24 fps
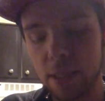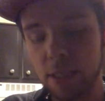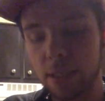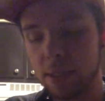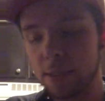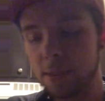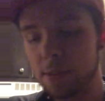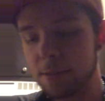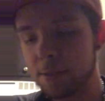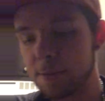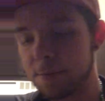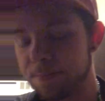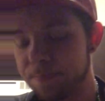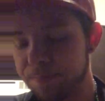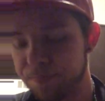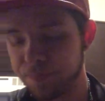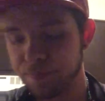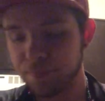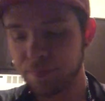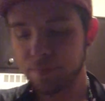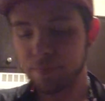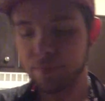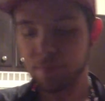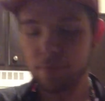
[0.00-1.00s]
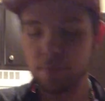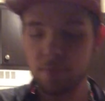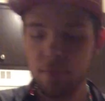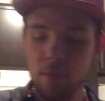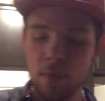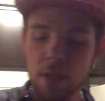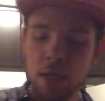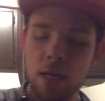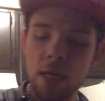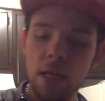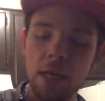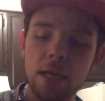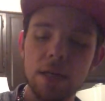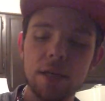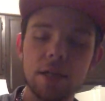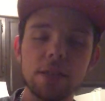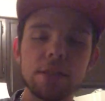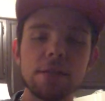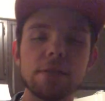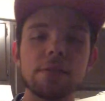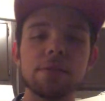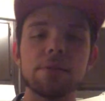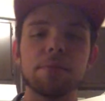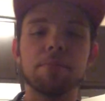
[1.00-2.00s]
things
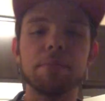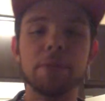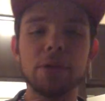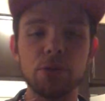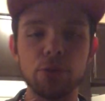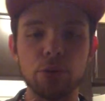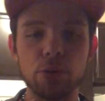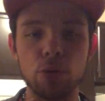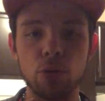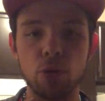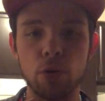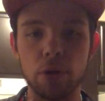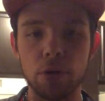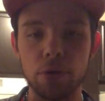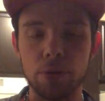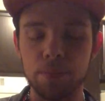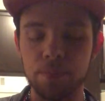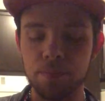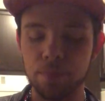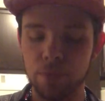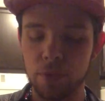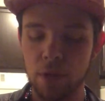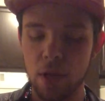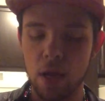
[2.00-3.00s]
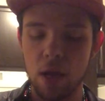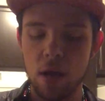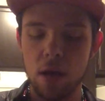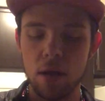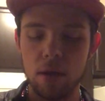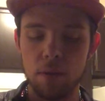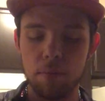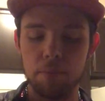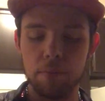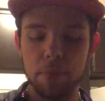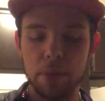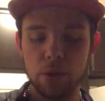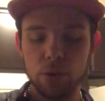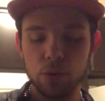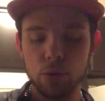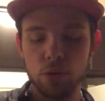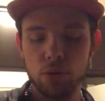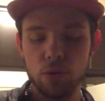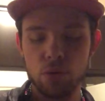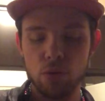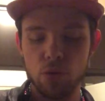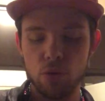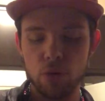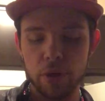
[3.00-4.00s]
is mineral oil.
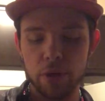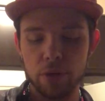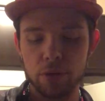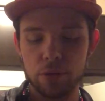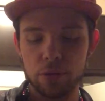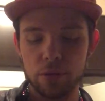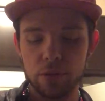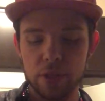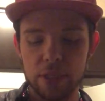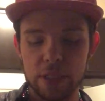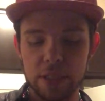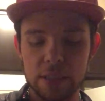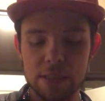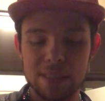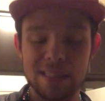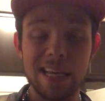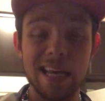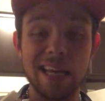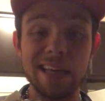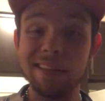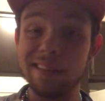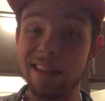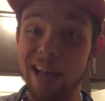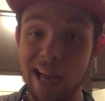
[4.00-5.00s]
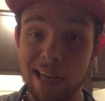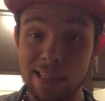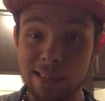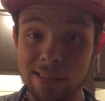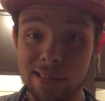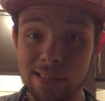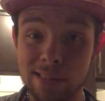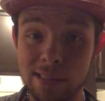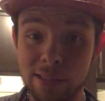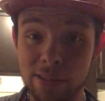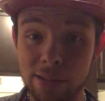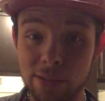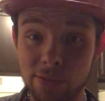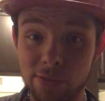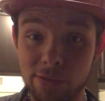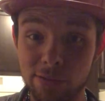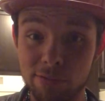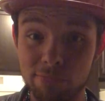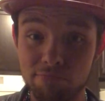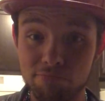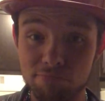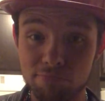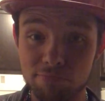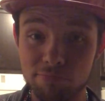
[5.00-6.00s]
Mineral oil is a laxative.
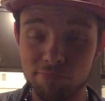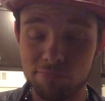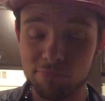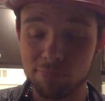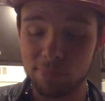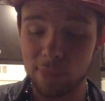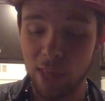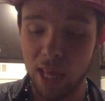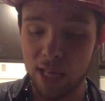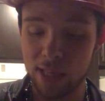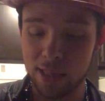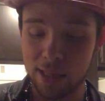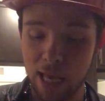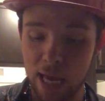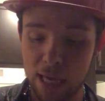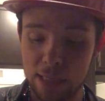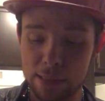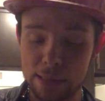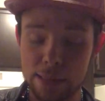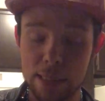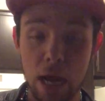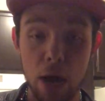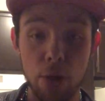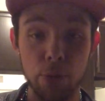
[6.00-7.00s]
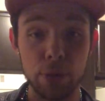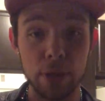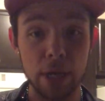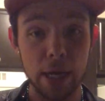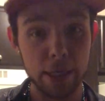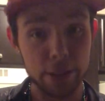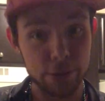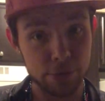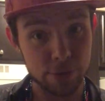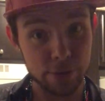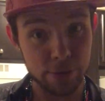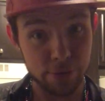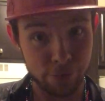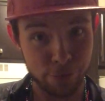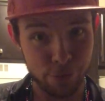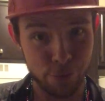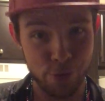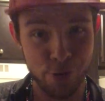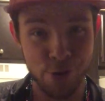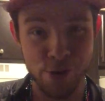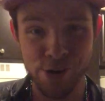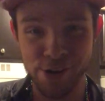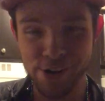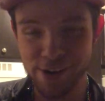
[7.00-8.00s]
That is not what I use it
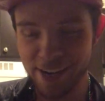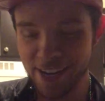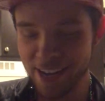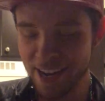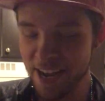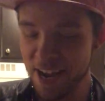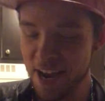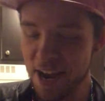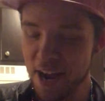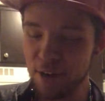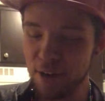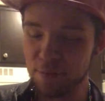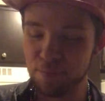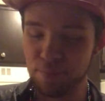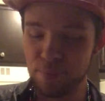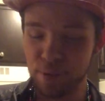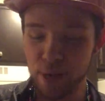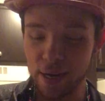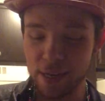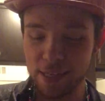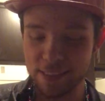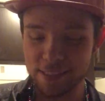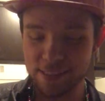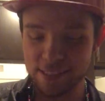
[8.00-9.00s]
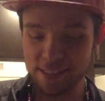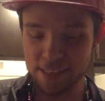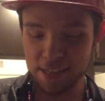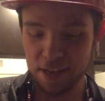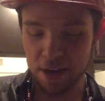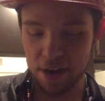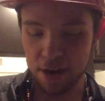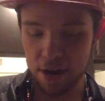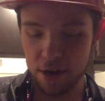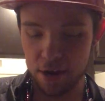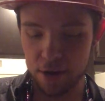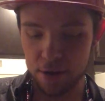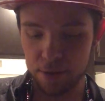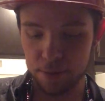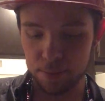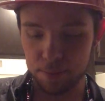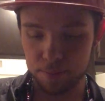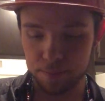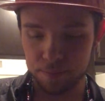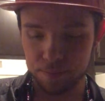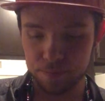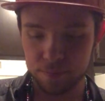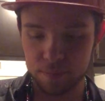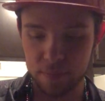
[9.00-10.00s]
for, but
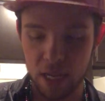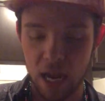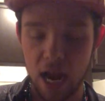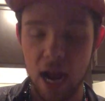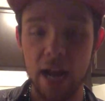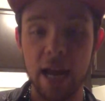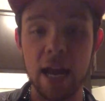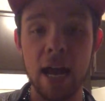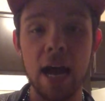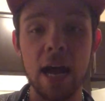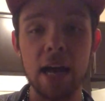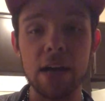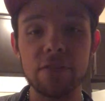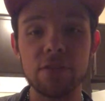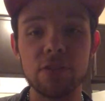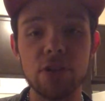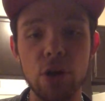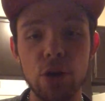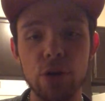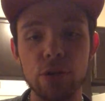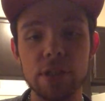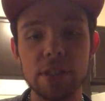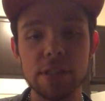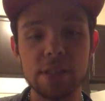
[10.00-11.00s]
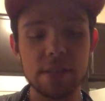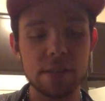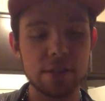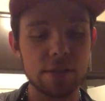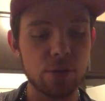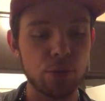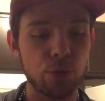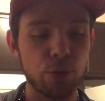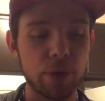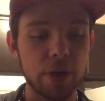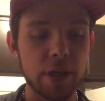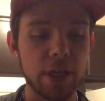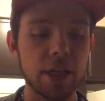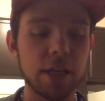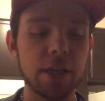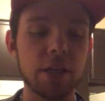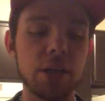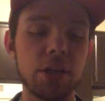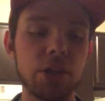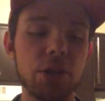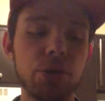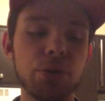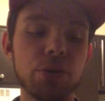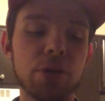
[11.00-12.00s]
I have noticed
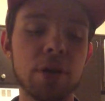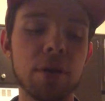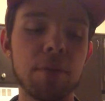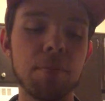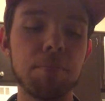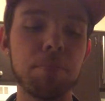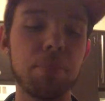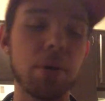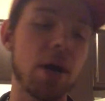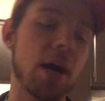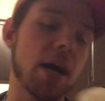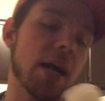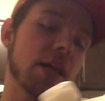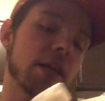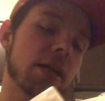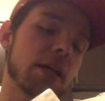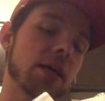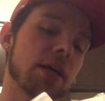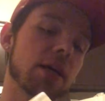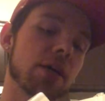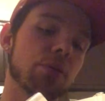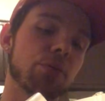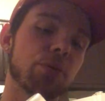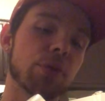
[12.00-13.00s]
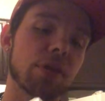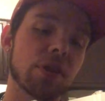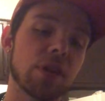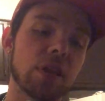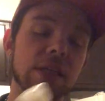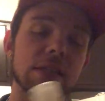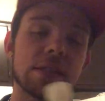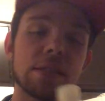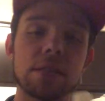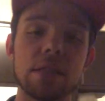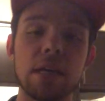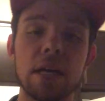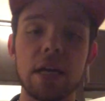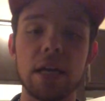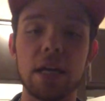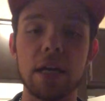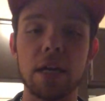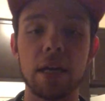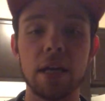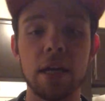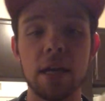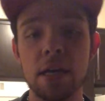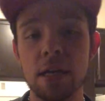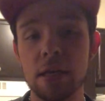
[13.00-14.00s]
when you combine it with, let's
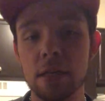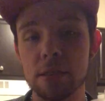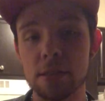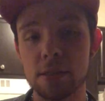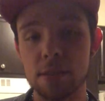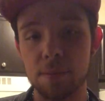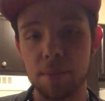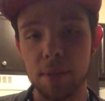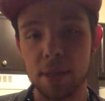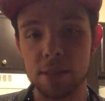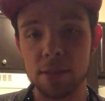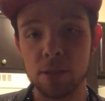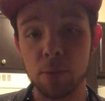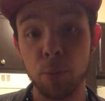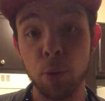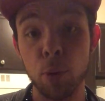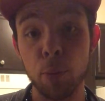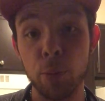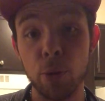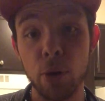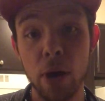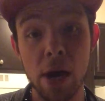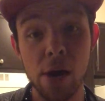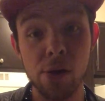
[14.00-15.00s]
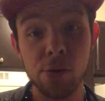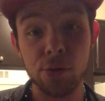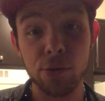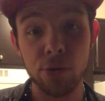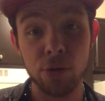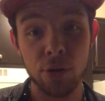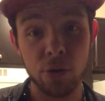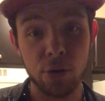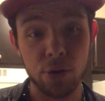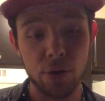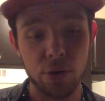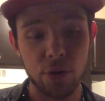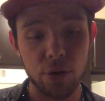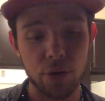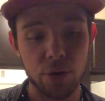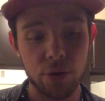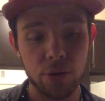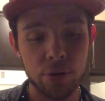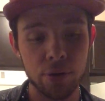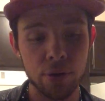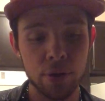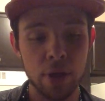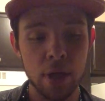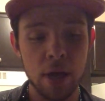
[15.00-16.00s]
say, some isopropyl
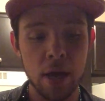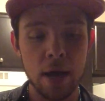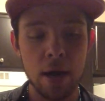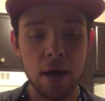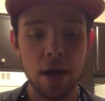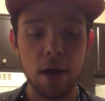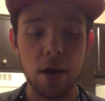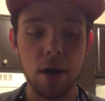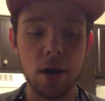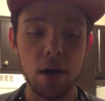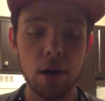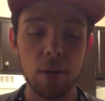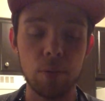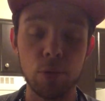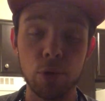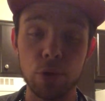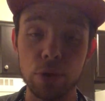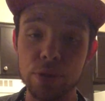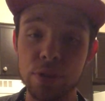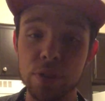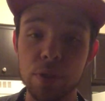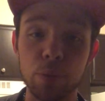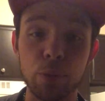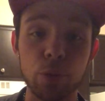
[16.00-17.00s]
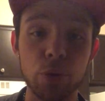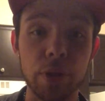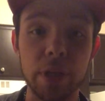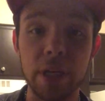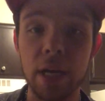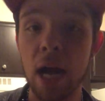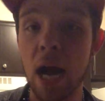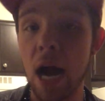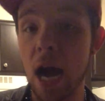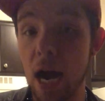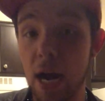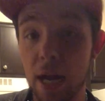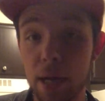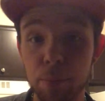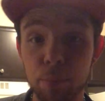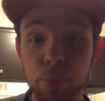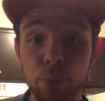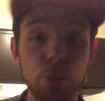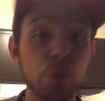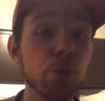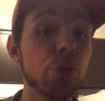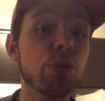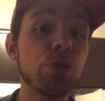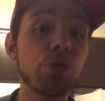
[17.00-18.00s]
alcohol, or some really high
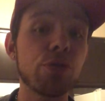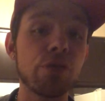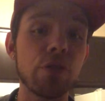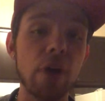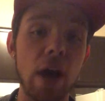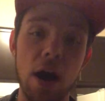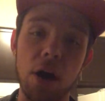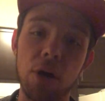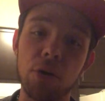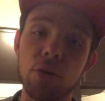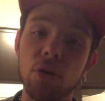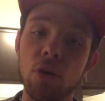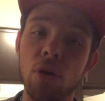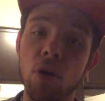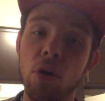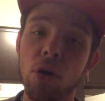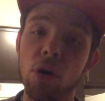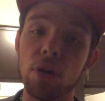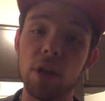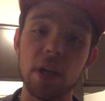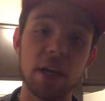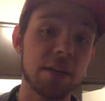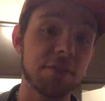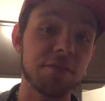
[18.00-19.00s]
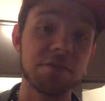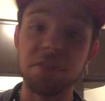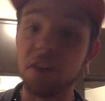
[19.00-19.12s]
proof alcohol like a